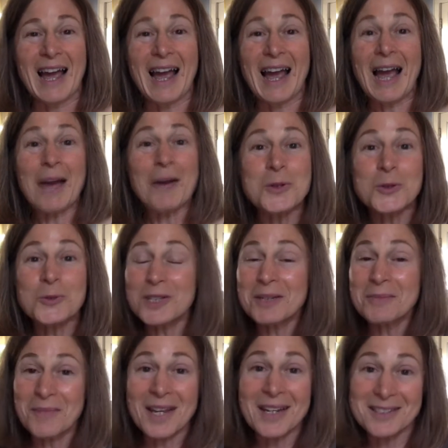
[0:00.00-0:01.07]
actually
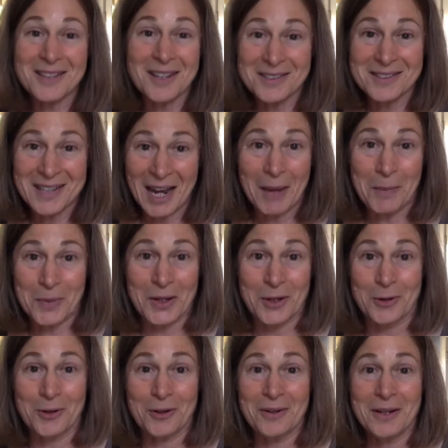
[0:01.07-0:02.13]
makes us
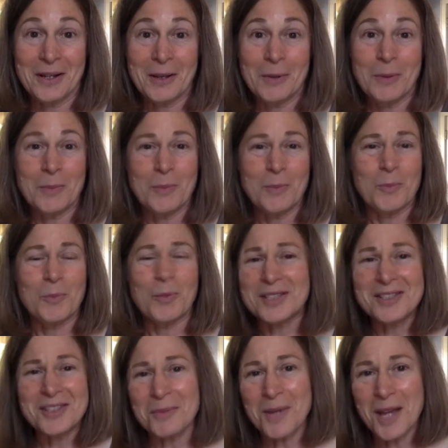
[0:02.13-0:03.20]
happier. But
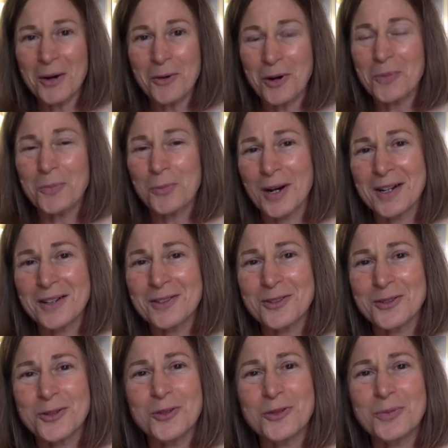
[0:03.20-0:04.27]
somehow our
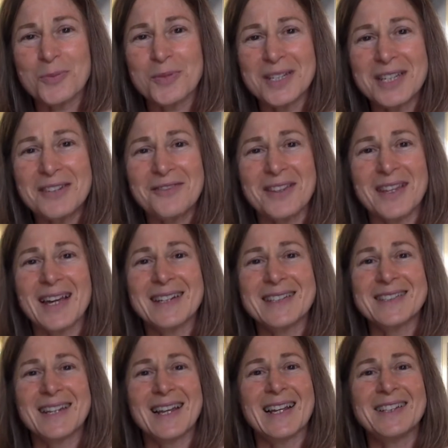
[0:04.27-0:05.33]
brains don't believe
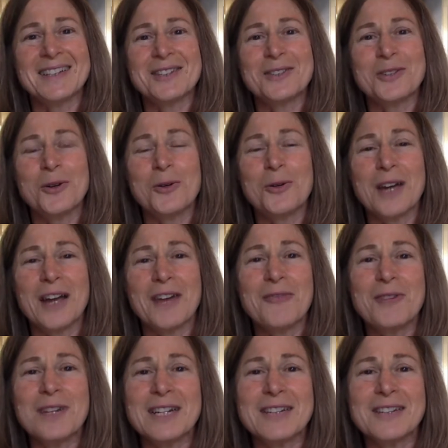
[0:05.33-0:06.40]
that. And so
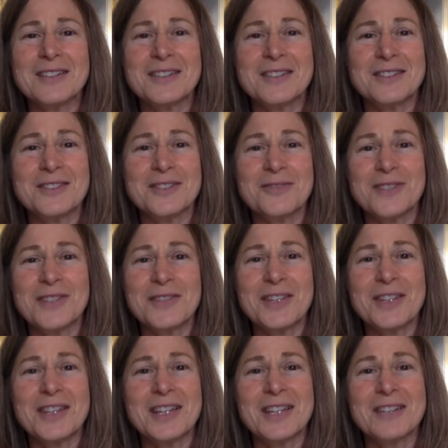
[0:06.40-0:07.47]
every instance of
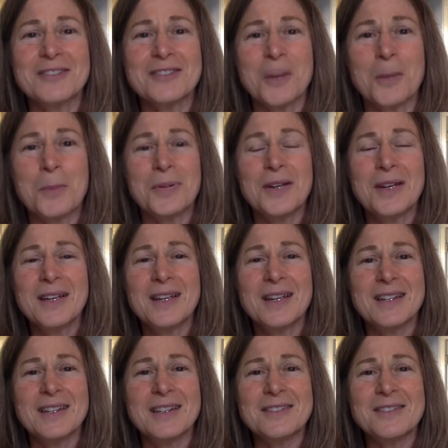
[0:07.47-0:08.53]
giving things up
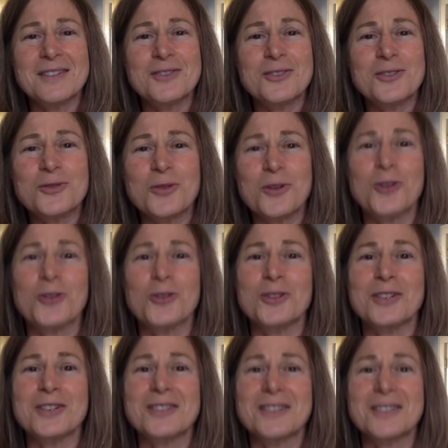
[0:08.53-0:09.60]
is a struggle,
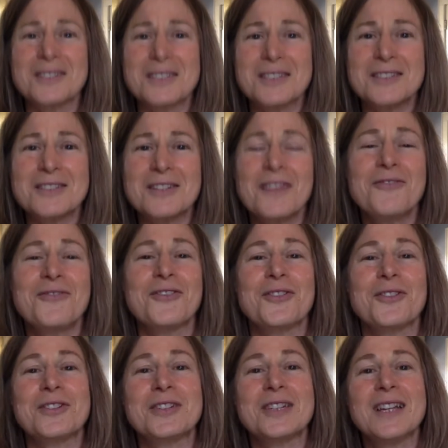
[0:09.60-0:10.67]
is a
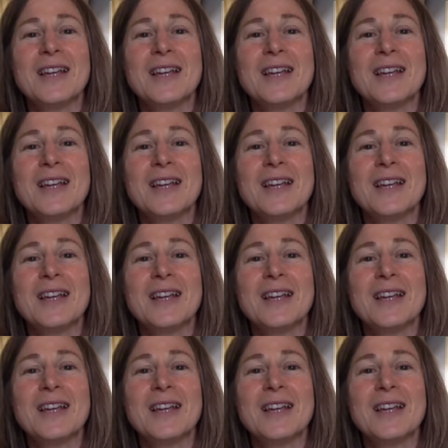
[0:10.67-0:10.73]
discomfort,